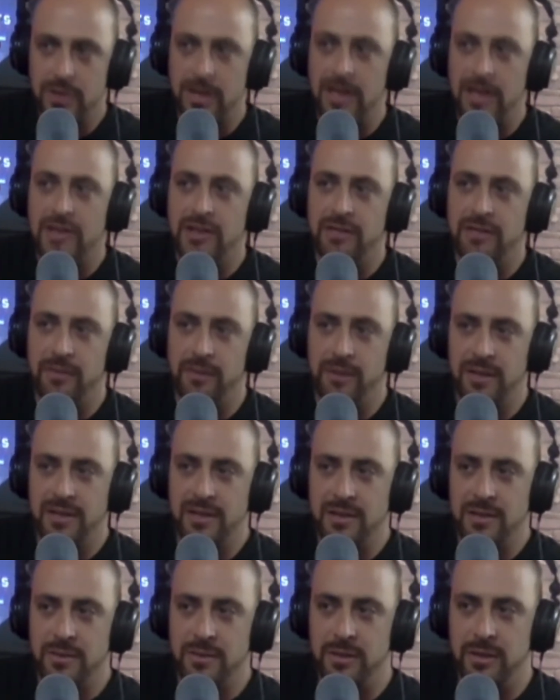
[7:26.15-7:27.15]
the strategy
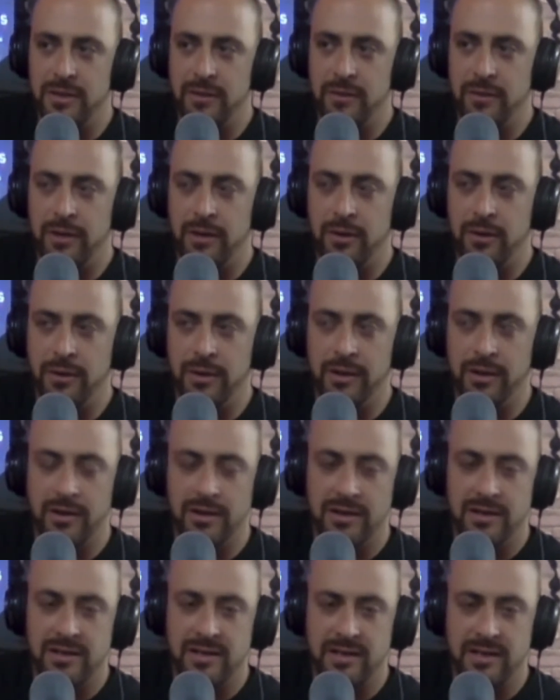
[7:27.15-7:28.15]
for us is we
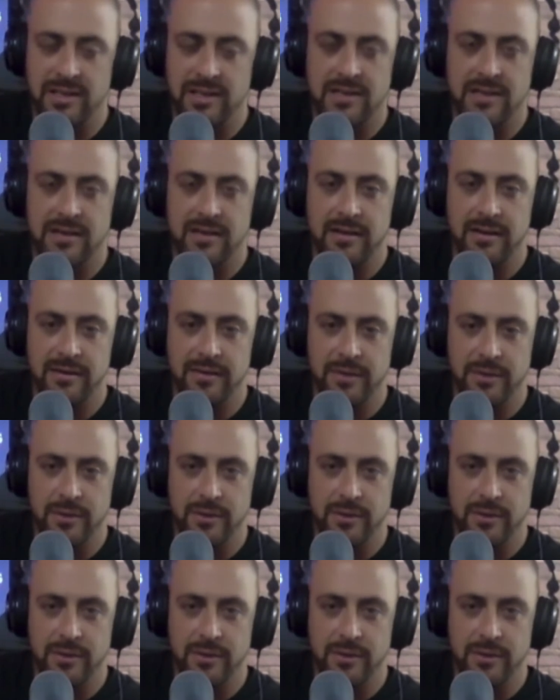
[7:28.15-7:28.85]
hone in on 6